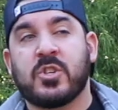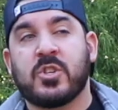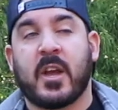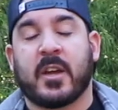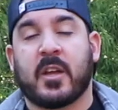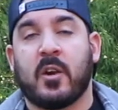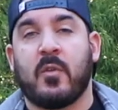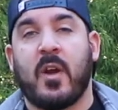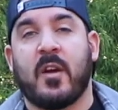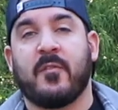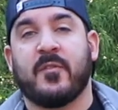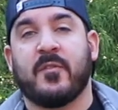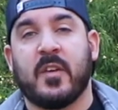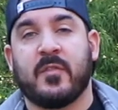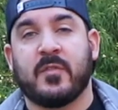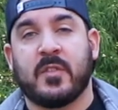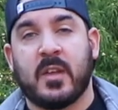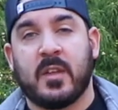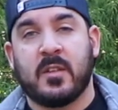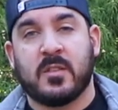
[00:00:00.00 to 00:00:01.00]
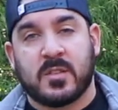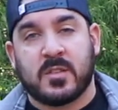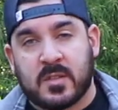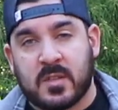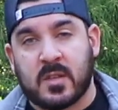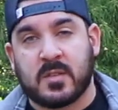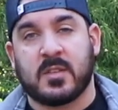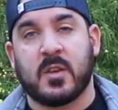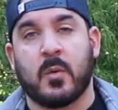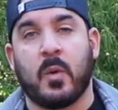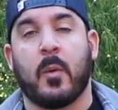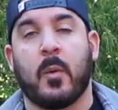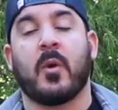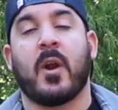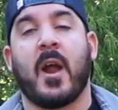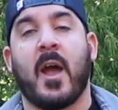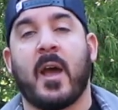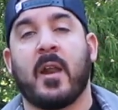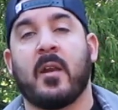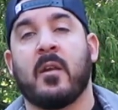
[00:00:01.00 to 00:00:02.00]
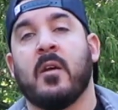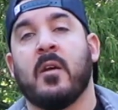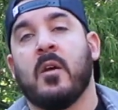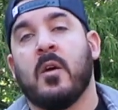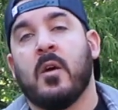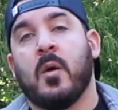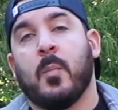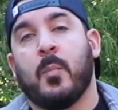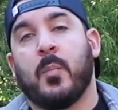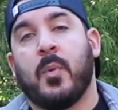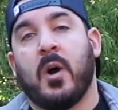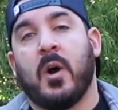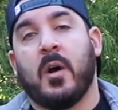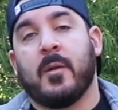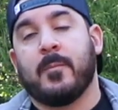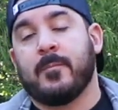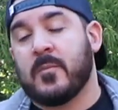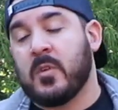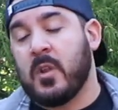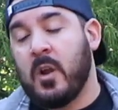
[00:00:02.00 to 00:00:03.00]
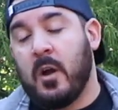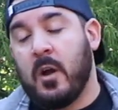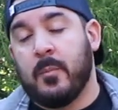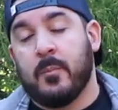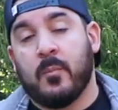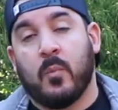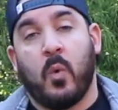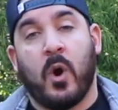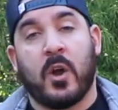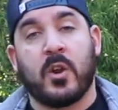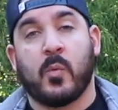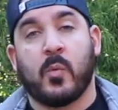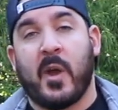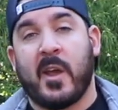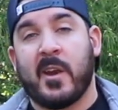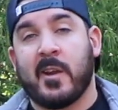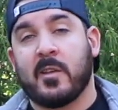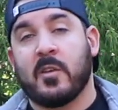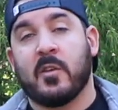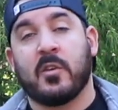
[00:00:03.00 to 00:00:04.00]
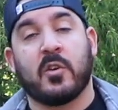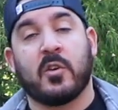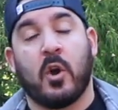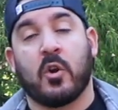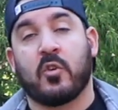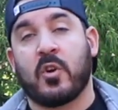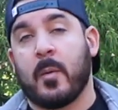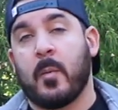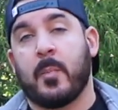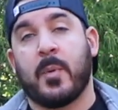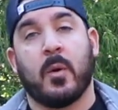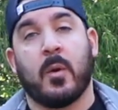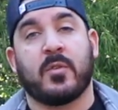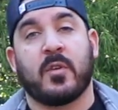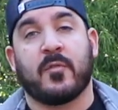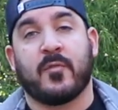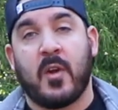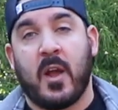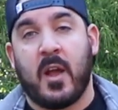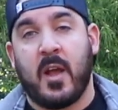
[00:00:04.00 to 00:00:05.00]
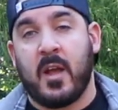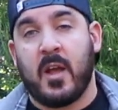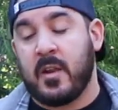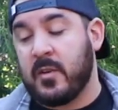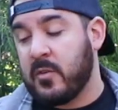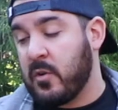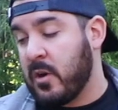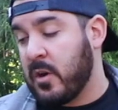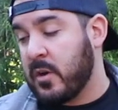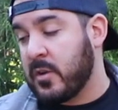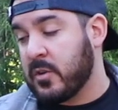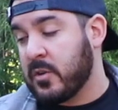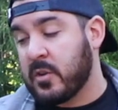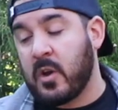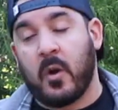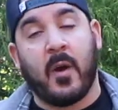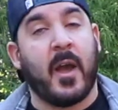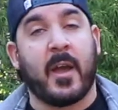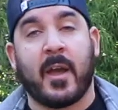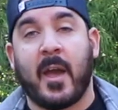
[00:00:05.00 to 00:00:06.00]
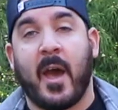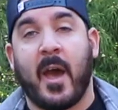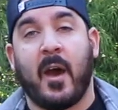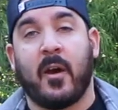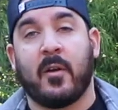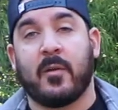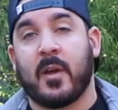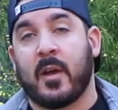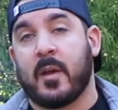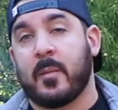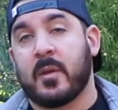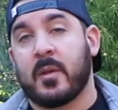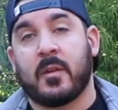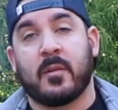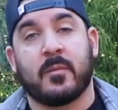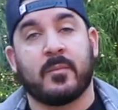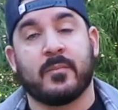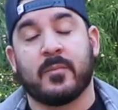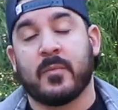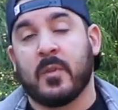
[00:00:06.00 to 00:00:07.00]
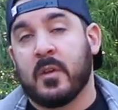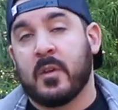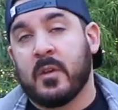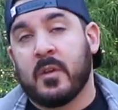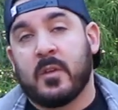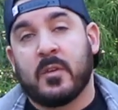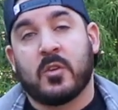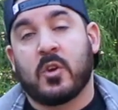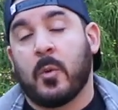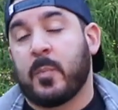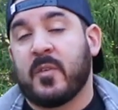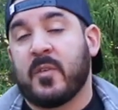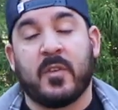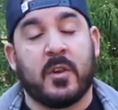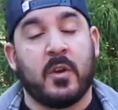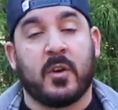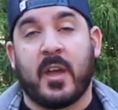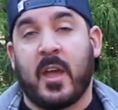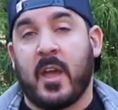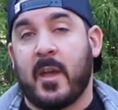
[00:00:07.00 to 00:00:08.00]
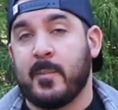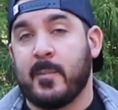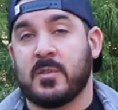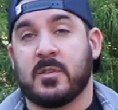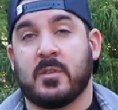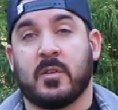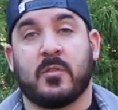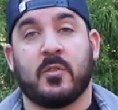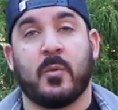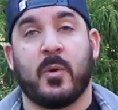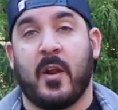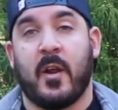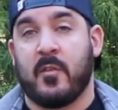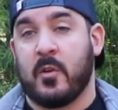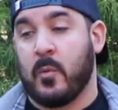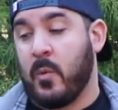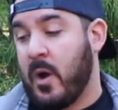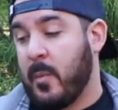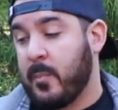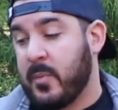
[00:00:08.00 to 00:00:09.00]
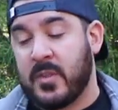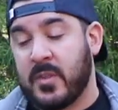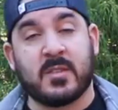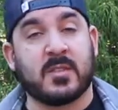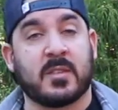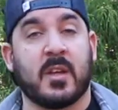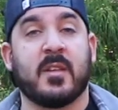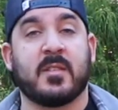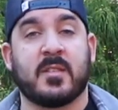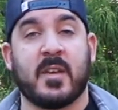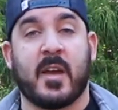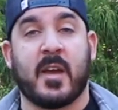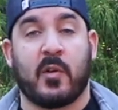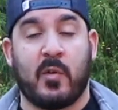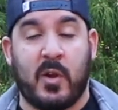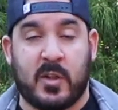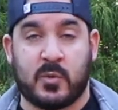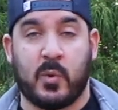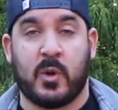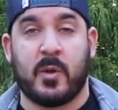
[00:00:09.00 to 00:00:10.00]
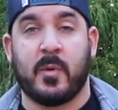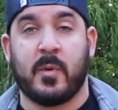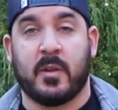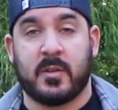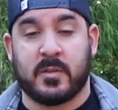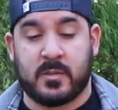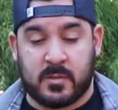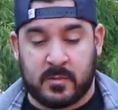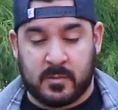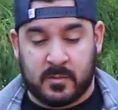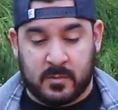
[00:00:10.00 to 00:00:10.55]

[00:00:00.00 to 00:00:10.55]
check it around 15 just to see where we're at. But you know, while you're waiting, you can go grab a beer with your friend, or you can go hang out. I mean, you can go play video games, you can do whatever you want, but this is gonna take around 20 minutes.